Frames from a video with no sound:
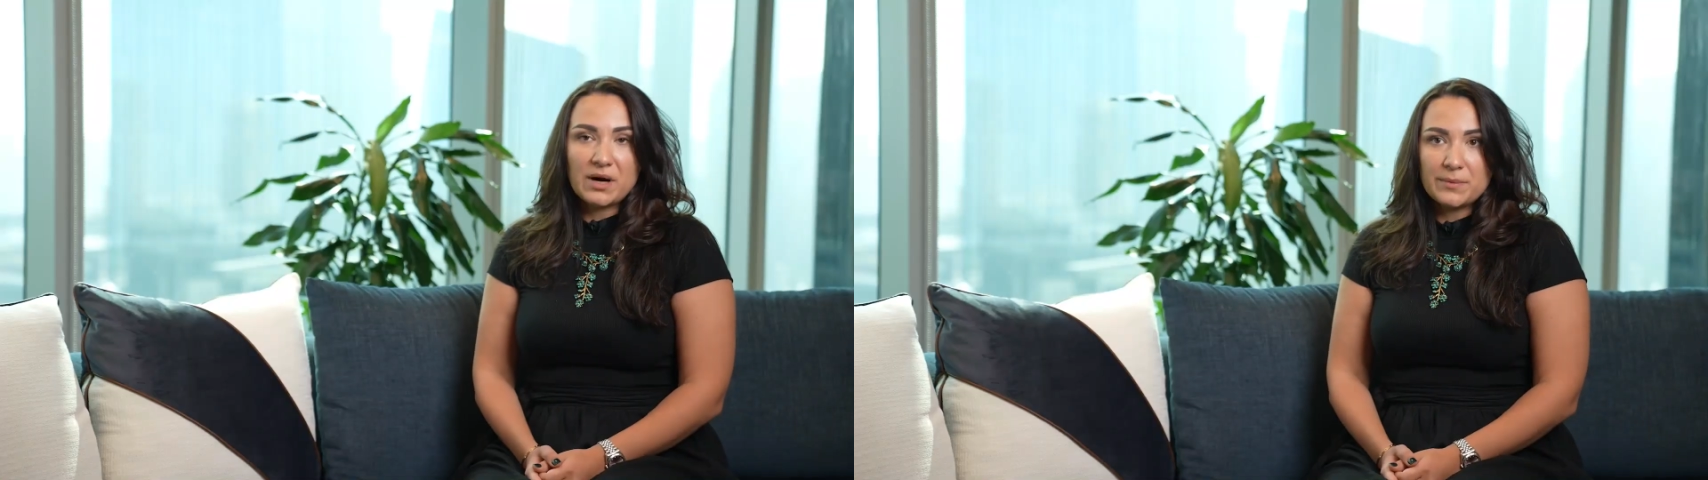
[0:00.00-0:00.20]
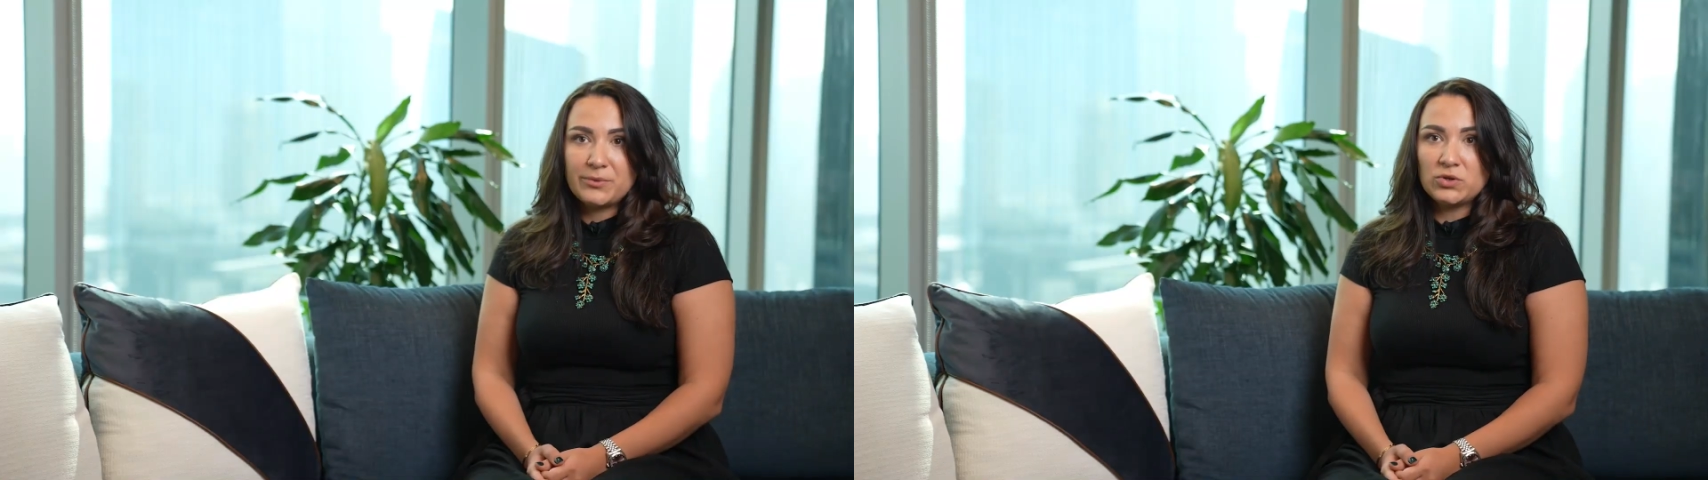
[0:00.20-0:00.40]

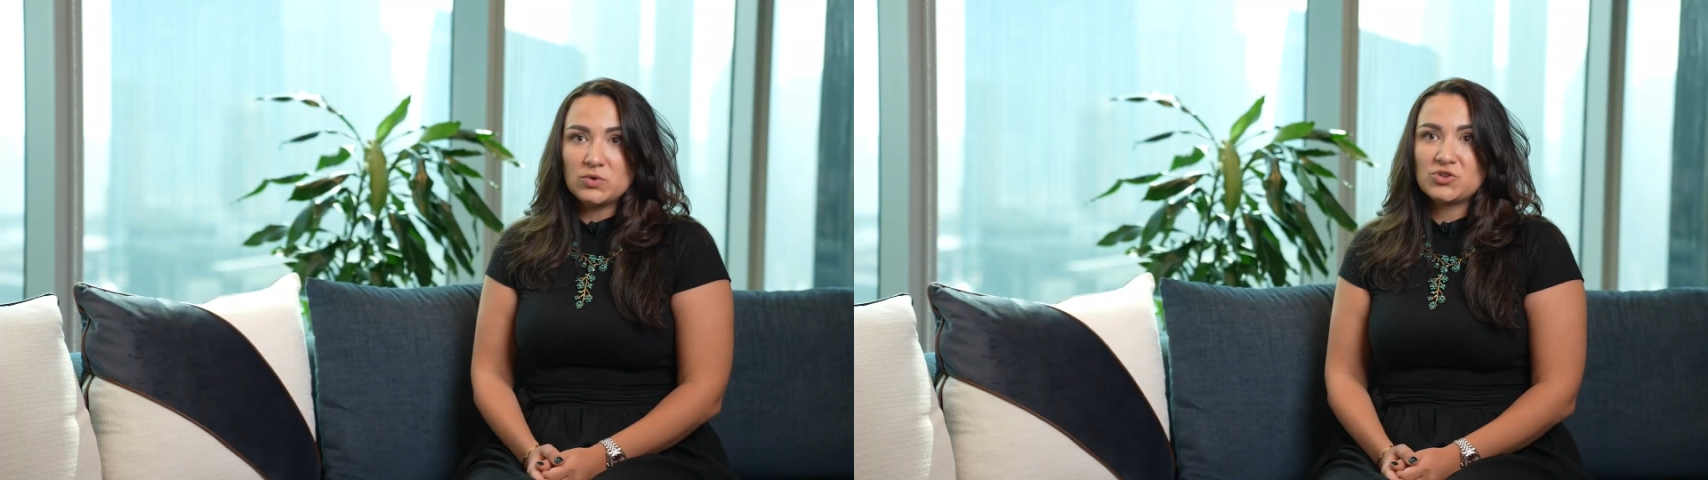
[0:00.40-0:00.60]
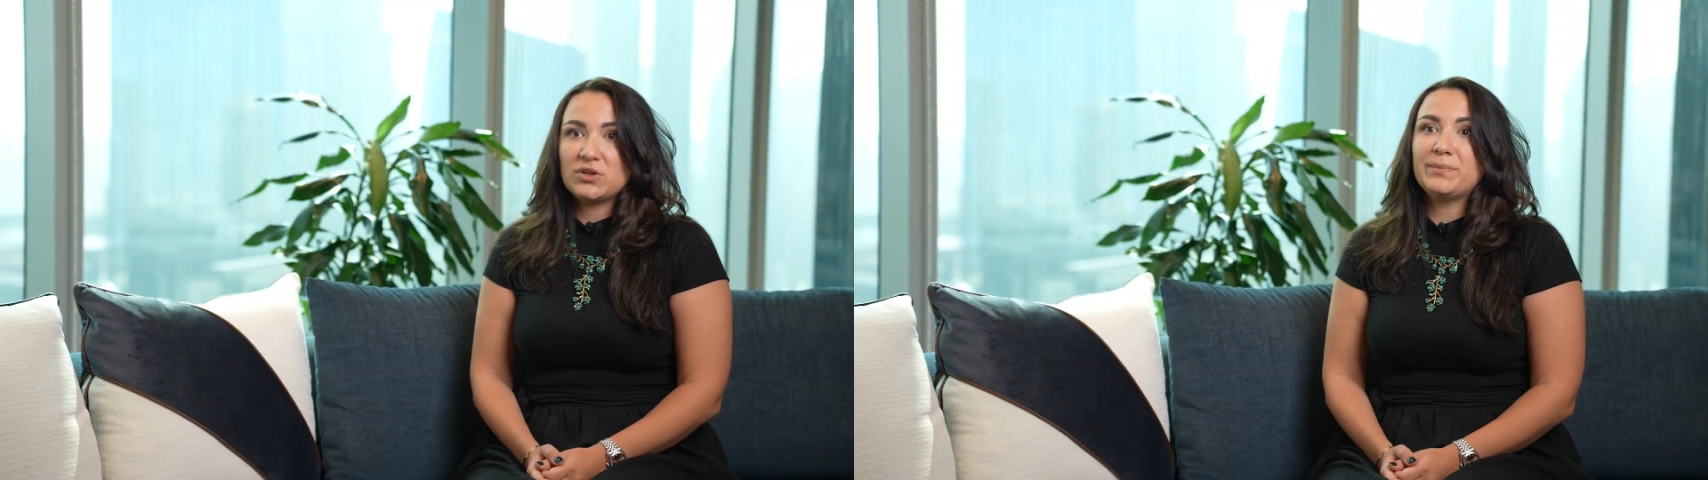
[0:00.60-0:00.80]
carbon
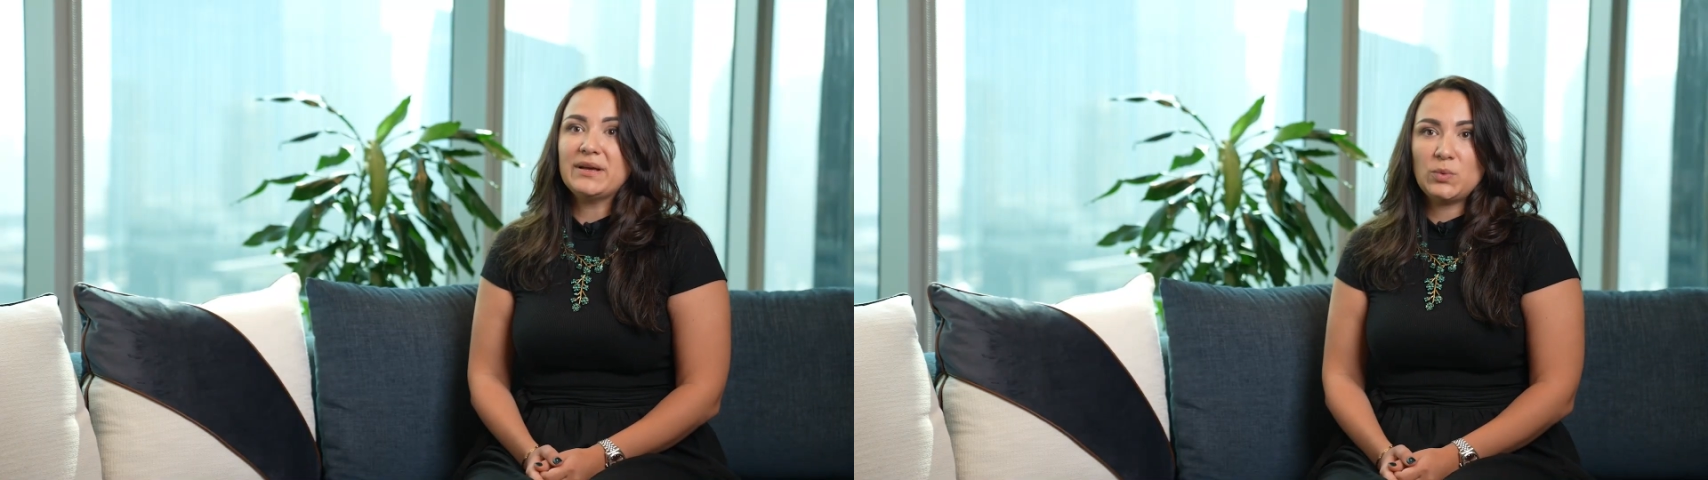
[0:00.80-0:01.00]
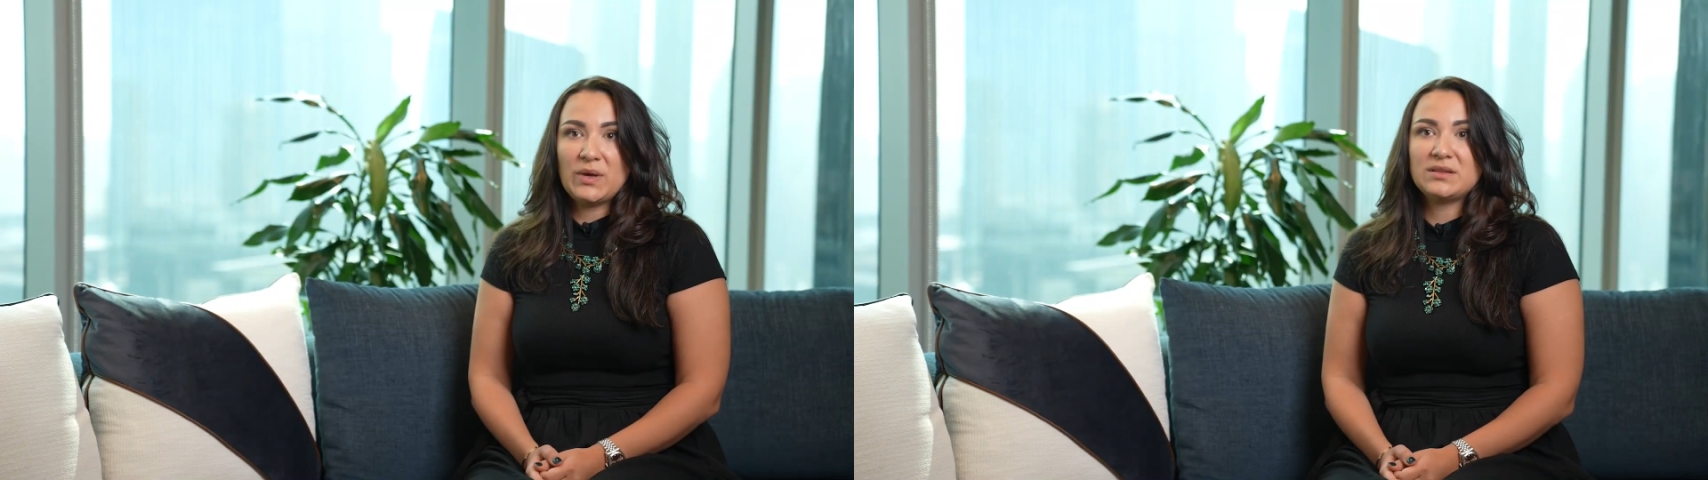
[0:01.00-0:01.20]
neutral by
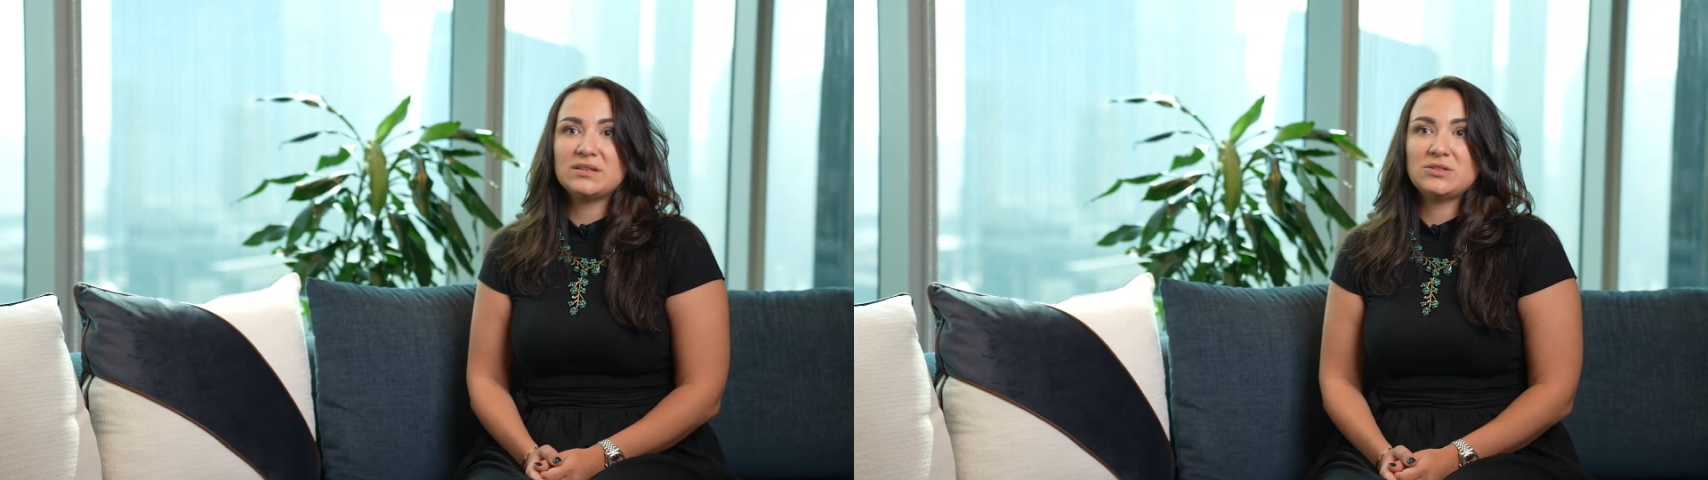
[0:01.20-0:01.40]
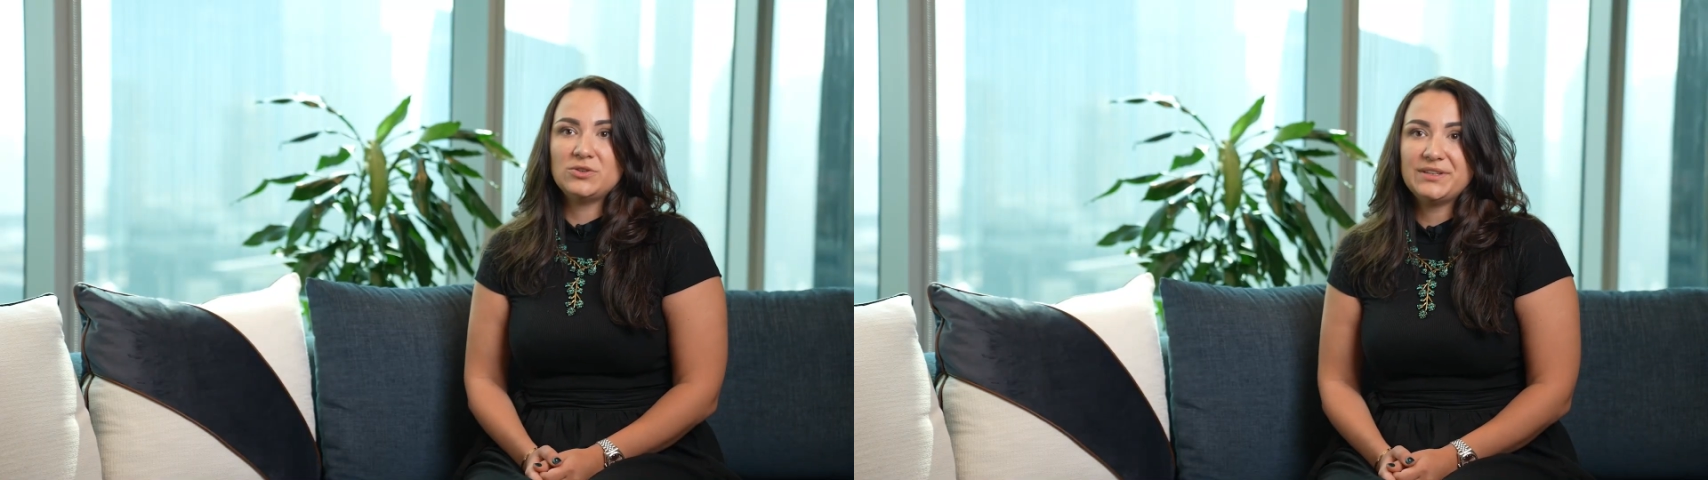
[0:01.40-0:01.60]

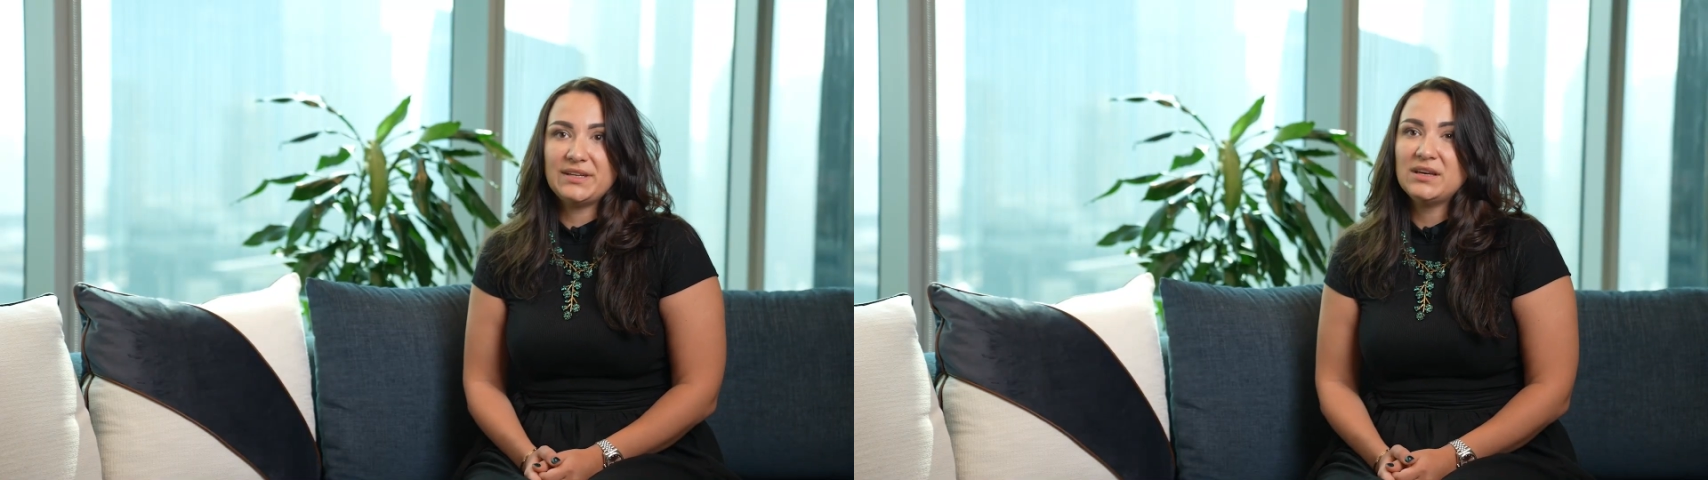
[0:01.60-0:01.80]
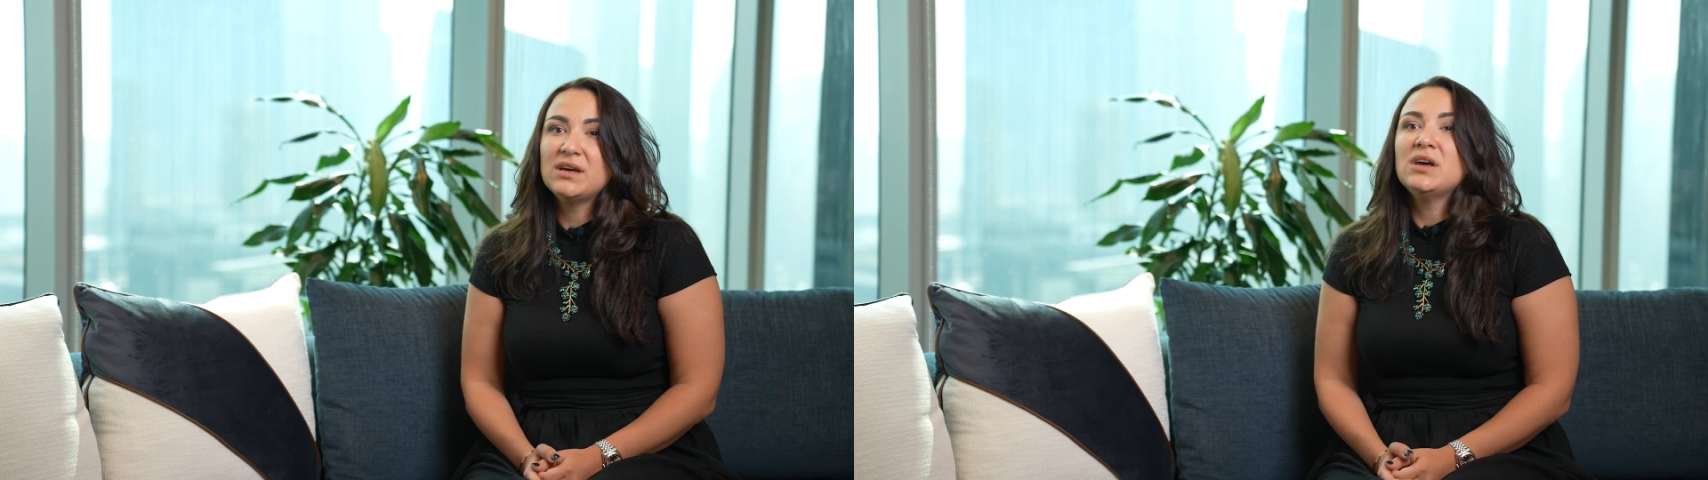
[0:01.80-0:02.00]
2030,